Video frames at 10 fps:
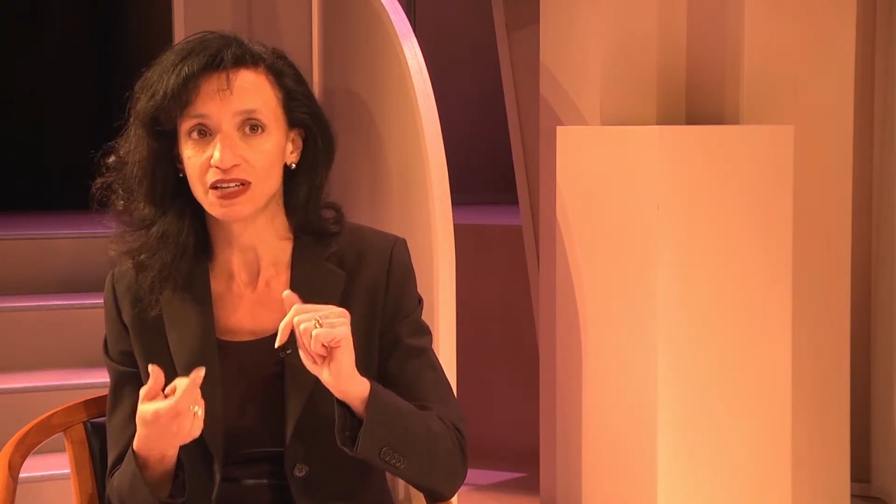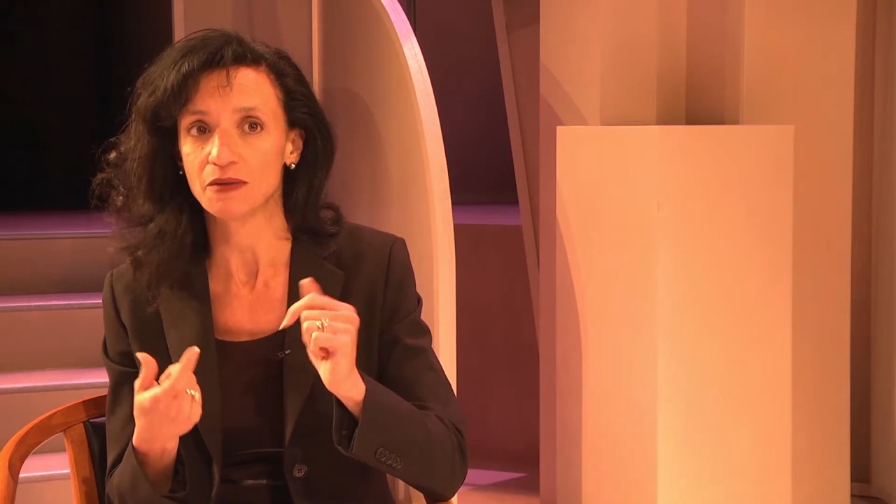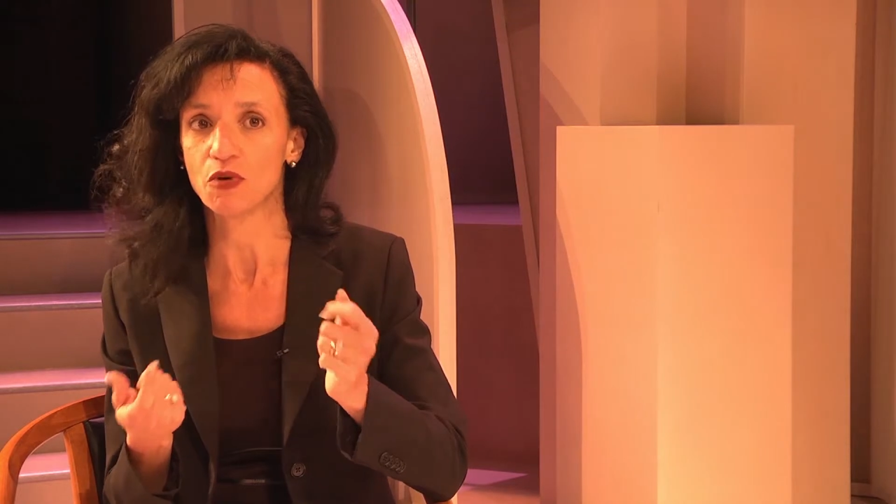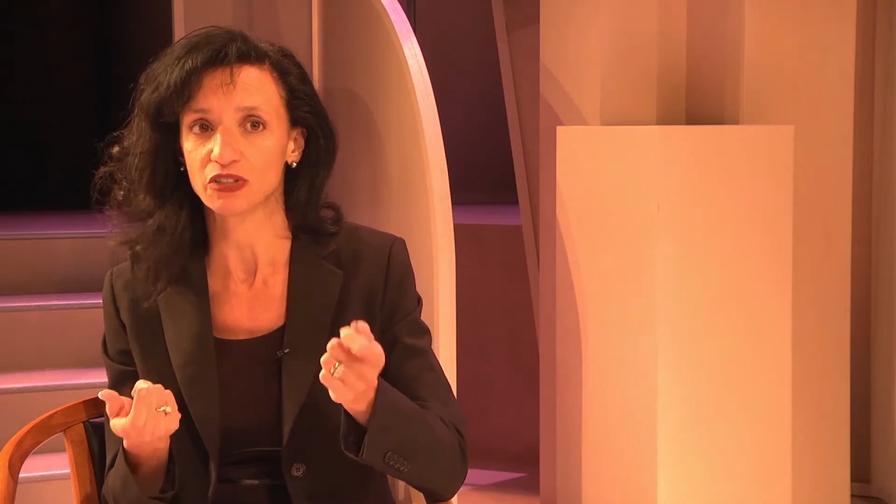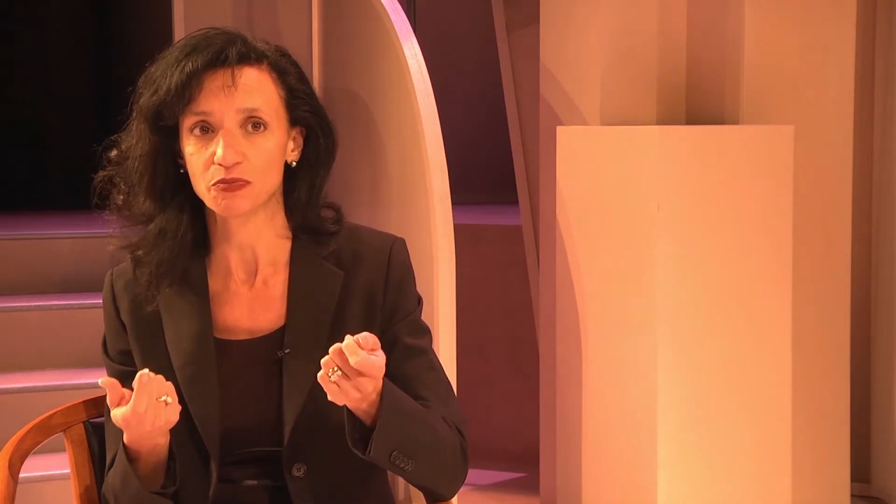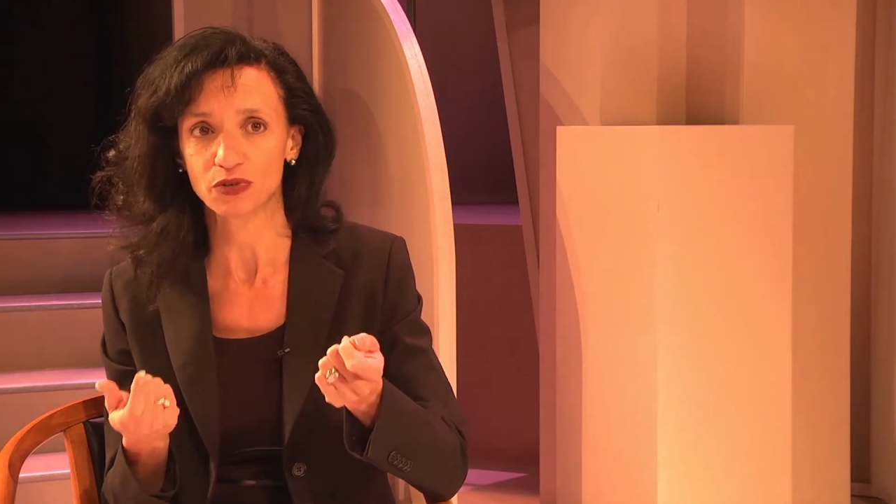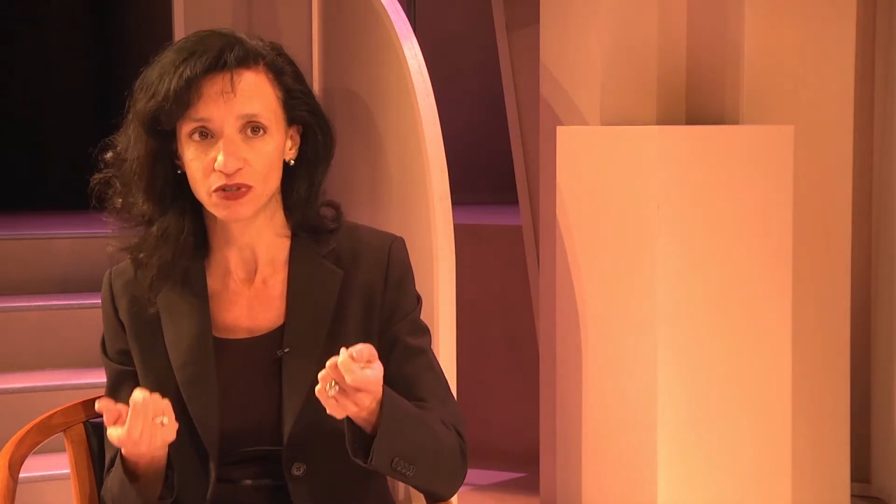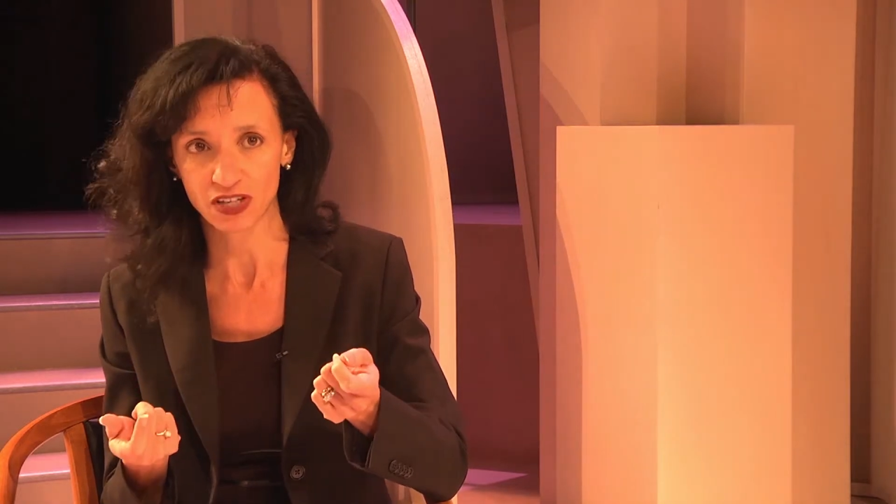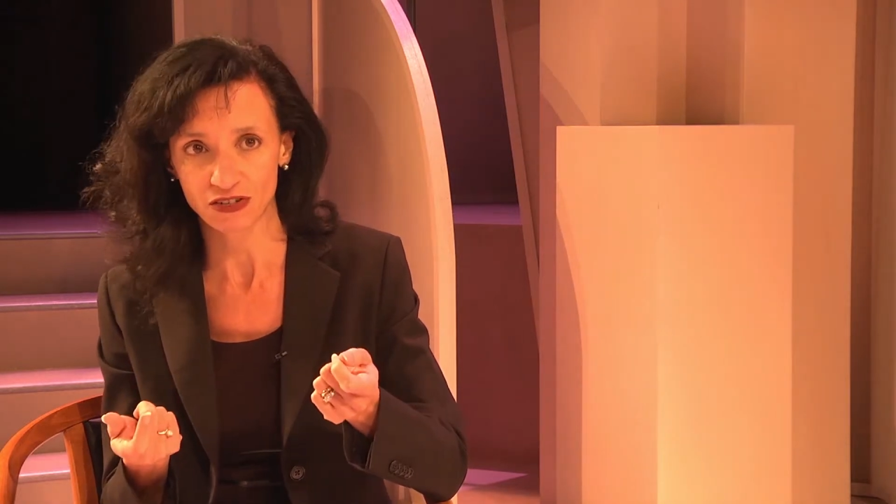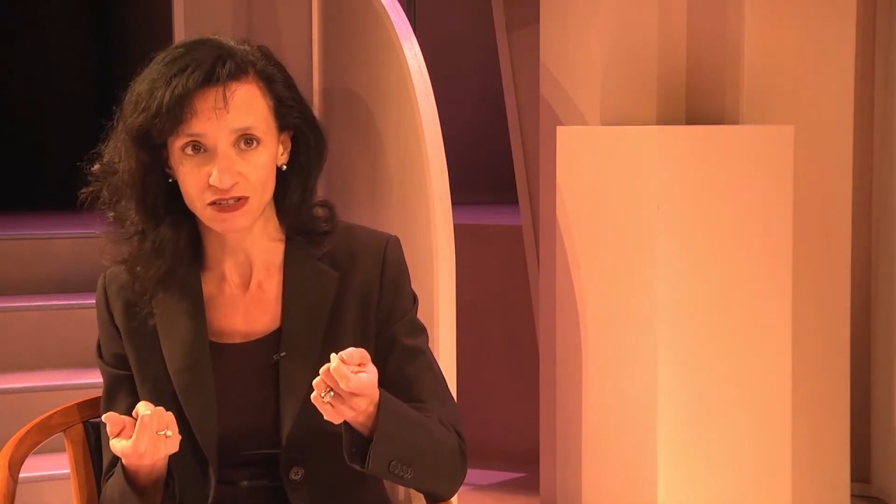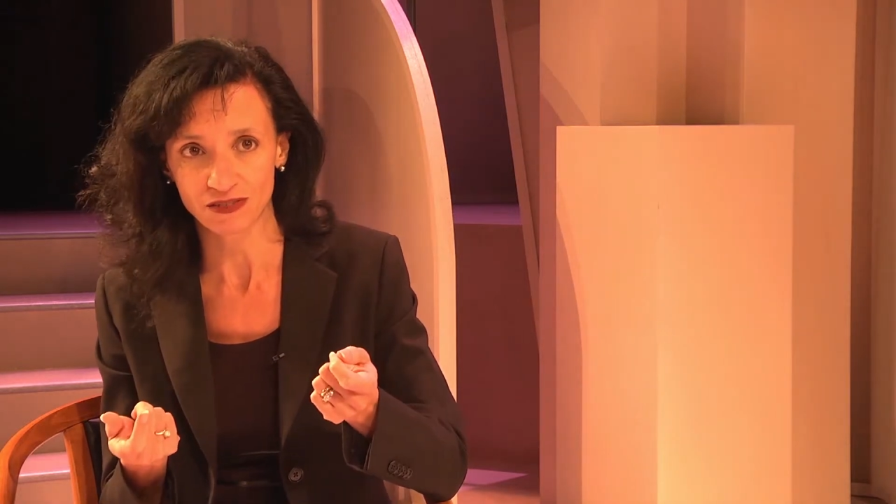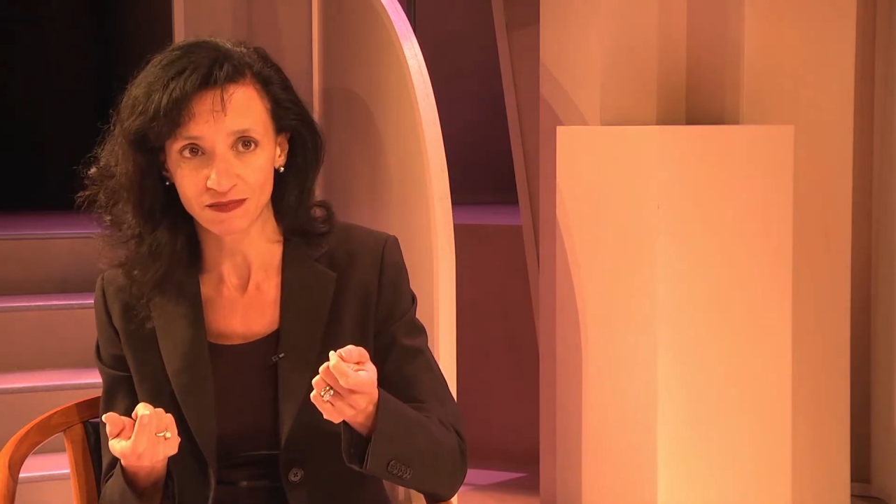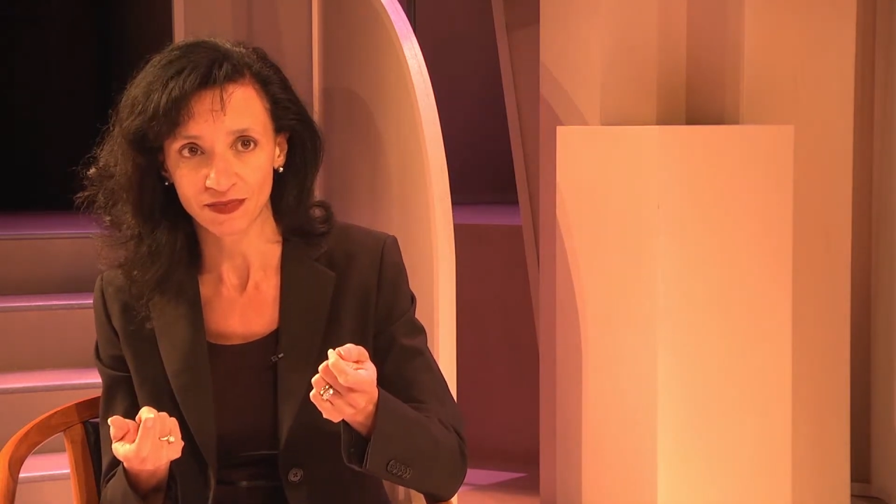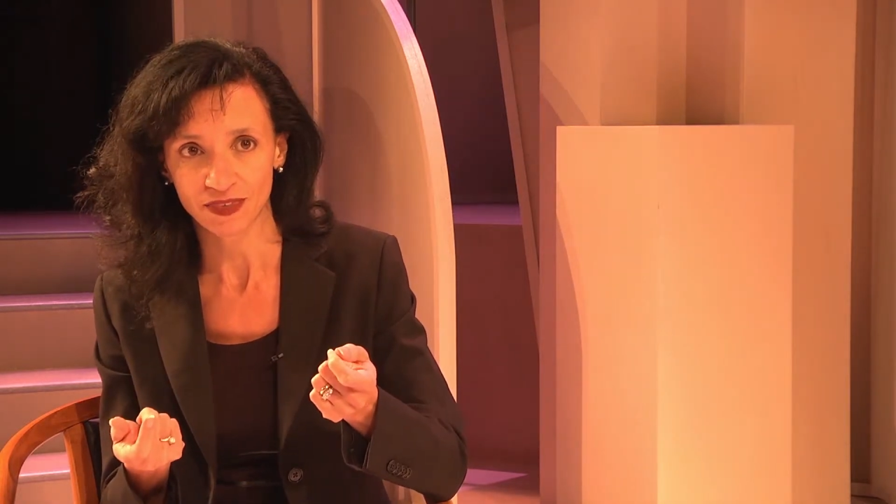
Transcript: in multiple years.